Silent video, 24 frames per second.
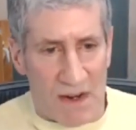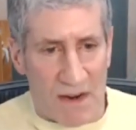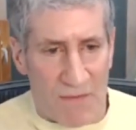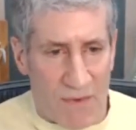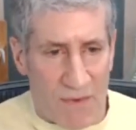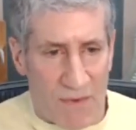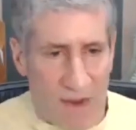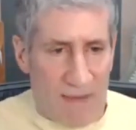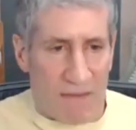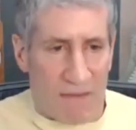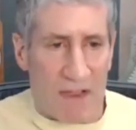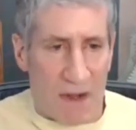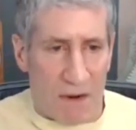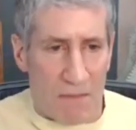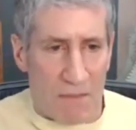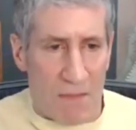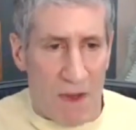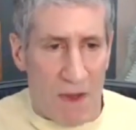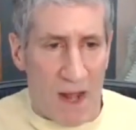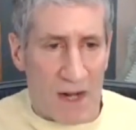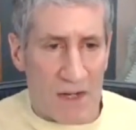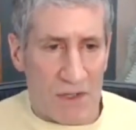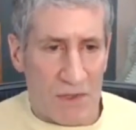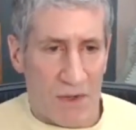if we have a little
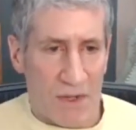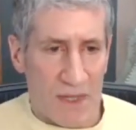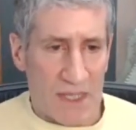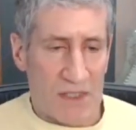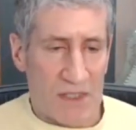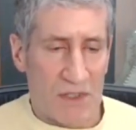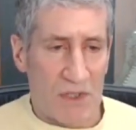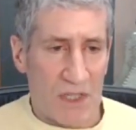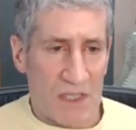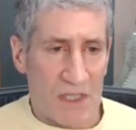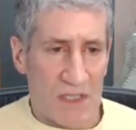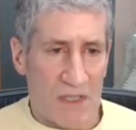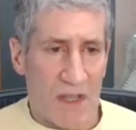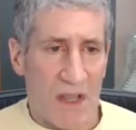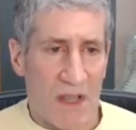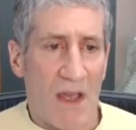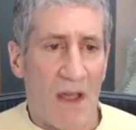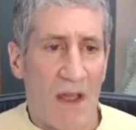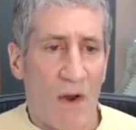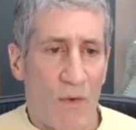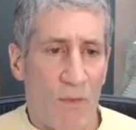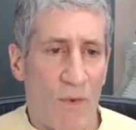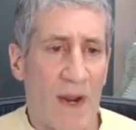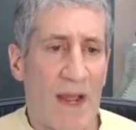module that just
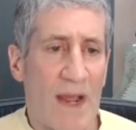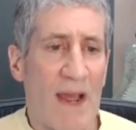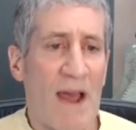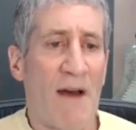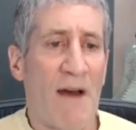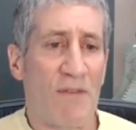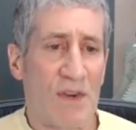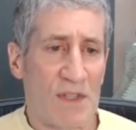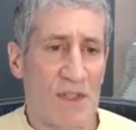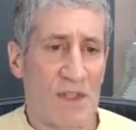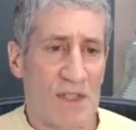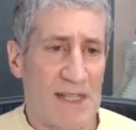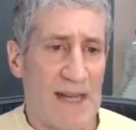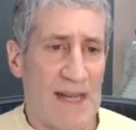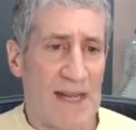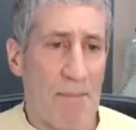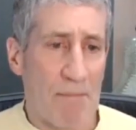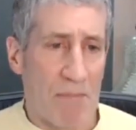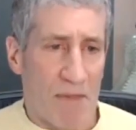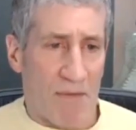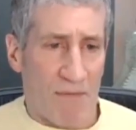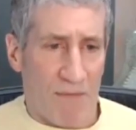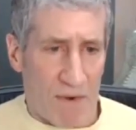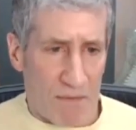recovers
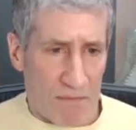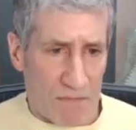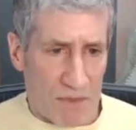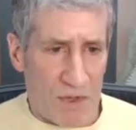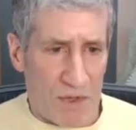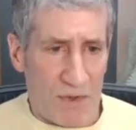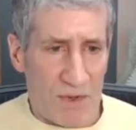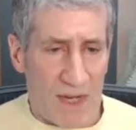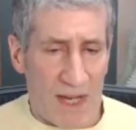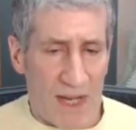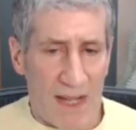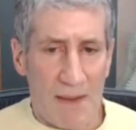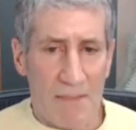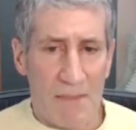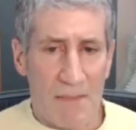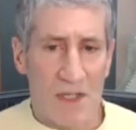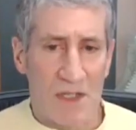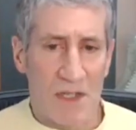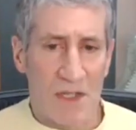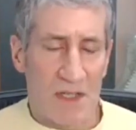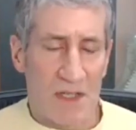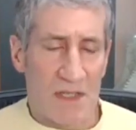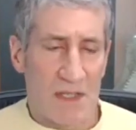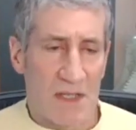depth from 2D
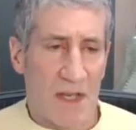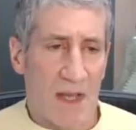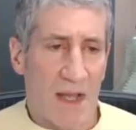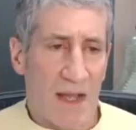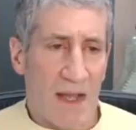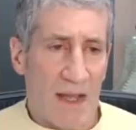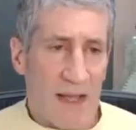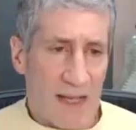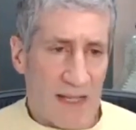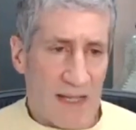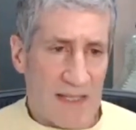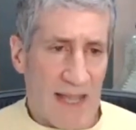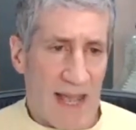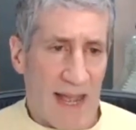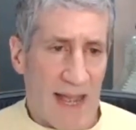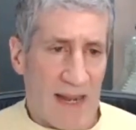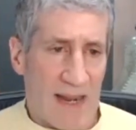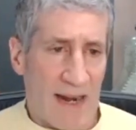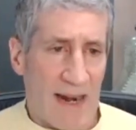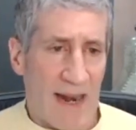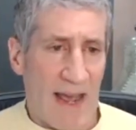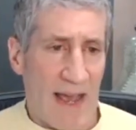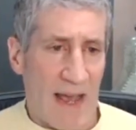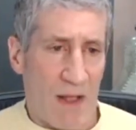images, is that
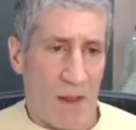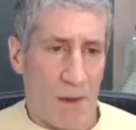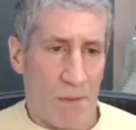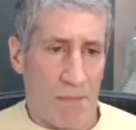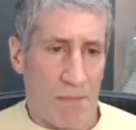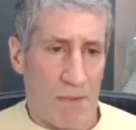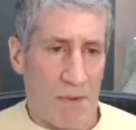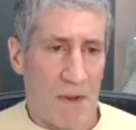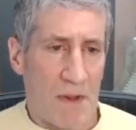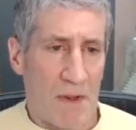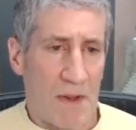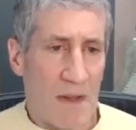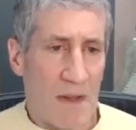going to help